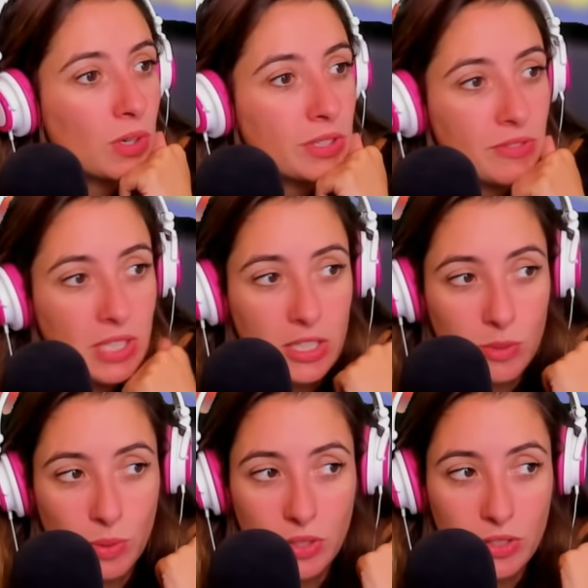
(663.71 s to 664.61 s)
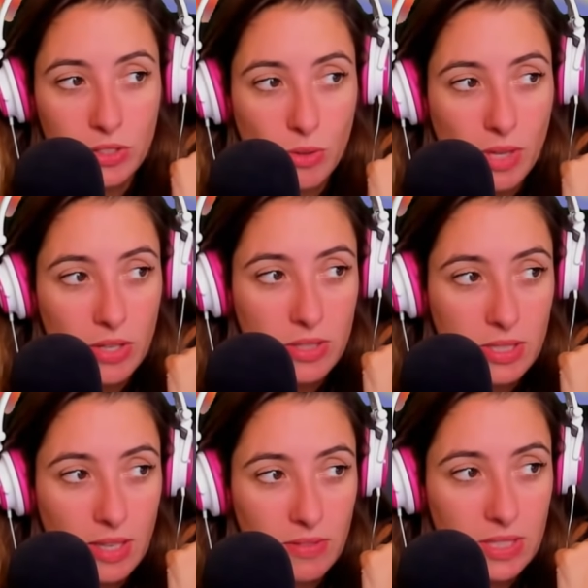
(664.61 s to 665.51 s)
of Dance winner in
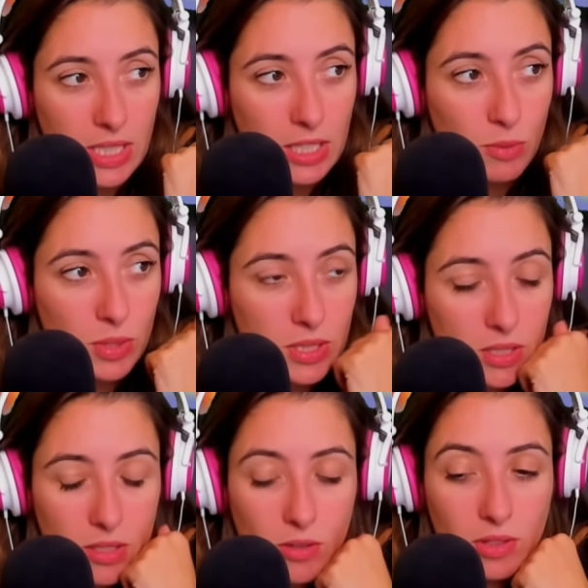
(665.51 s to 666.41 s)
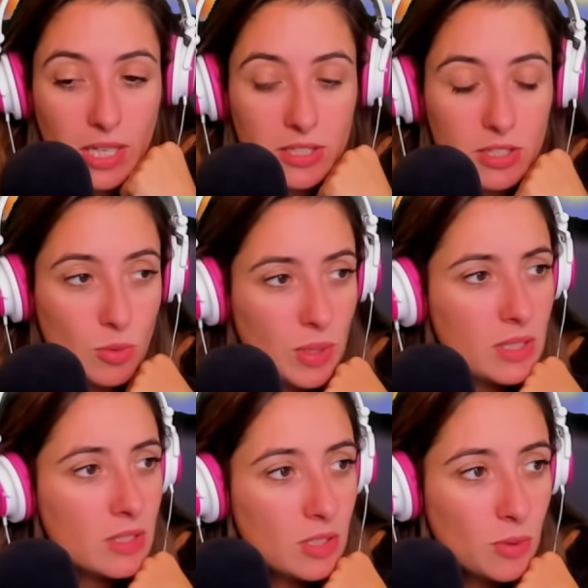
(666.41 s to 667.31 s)
2017 was Les
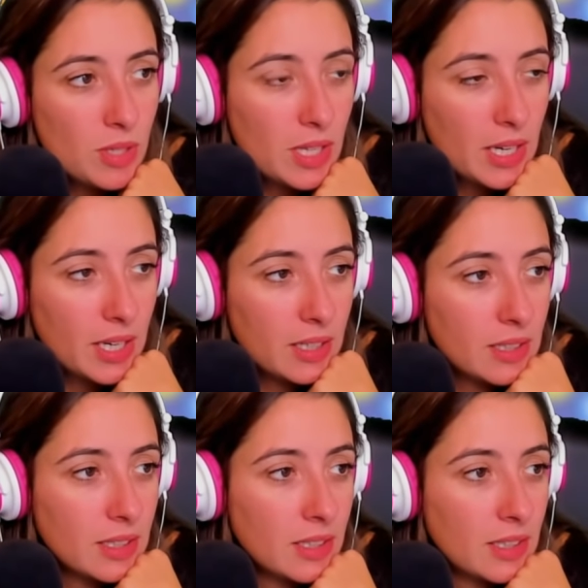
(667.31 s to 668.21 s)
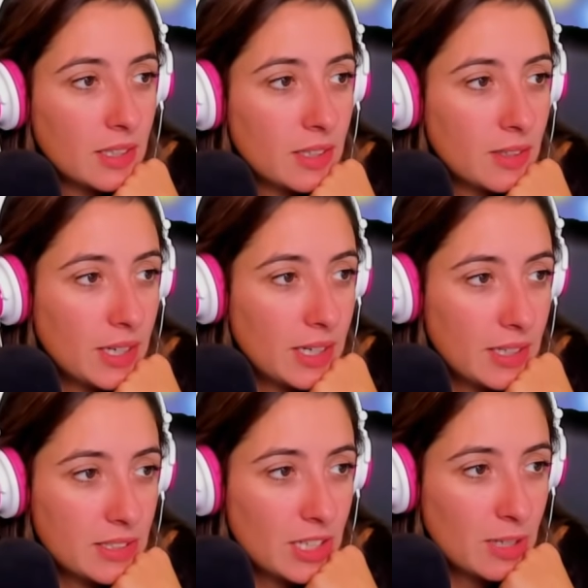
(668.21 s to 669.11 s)
Twins. Who are they? I
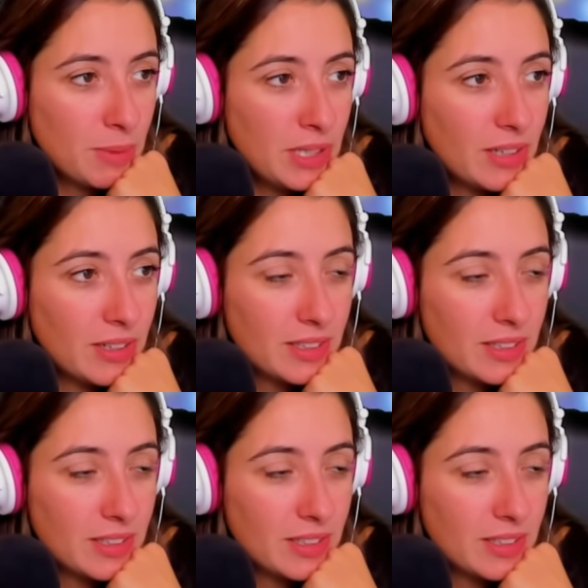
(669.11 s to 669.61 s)
gotta check them out.